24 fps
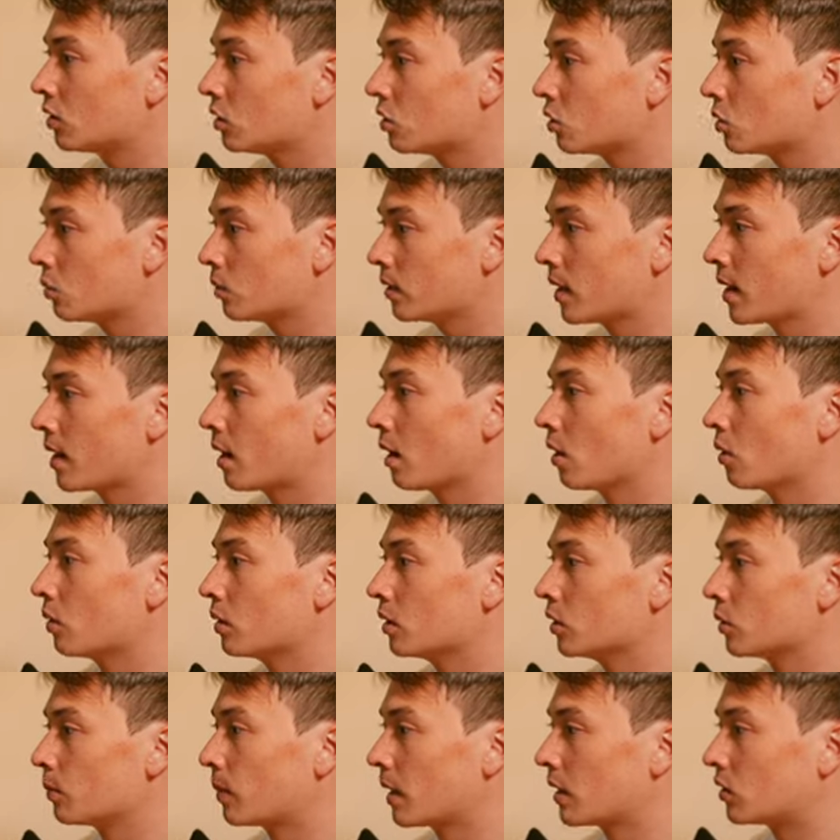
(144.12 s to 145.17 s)
to do now
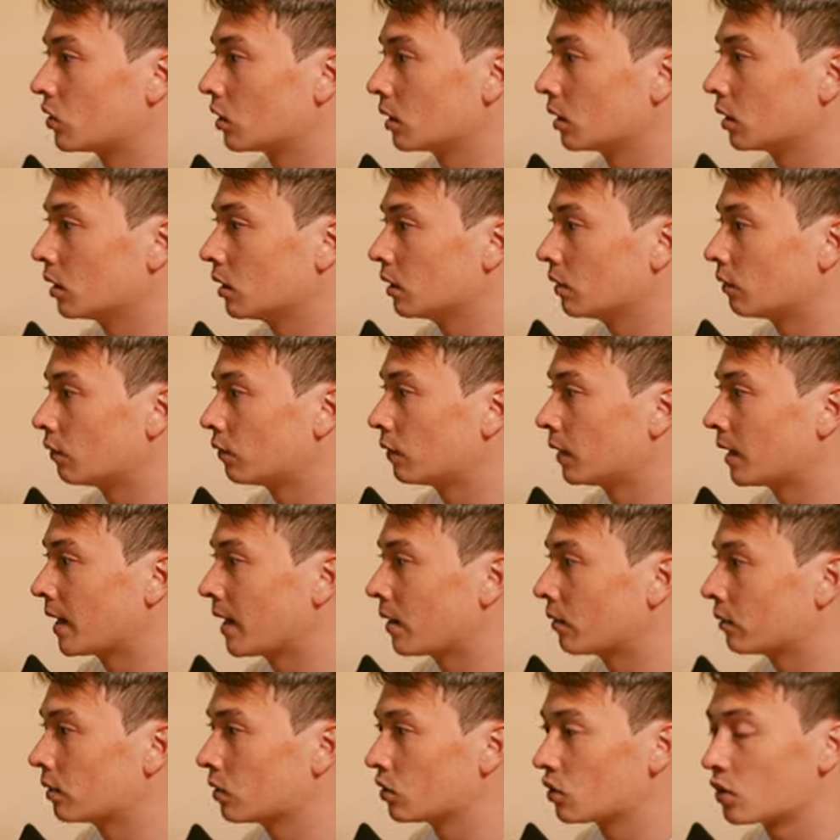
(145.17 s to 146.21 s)
is basically fill
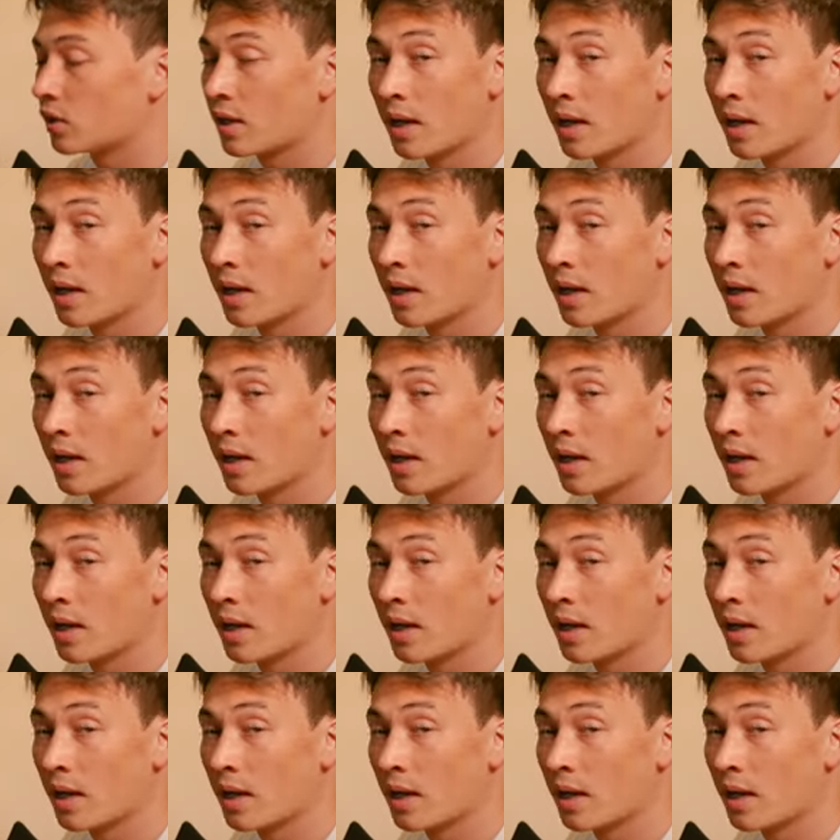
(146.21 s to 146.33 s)
out this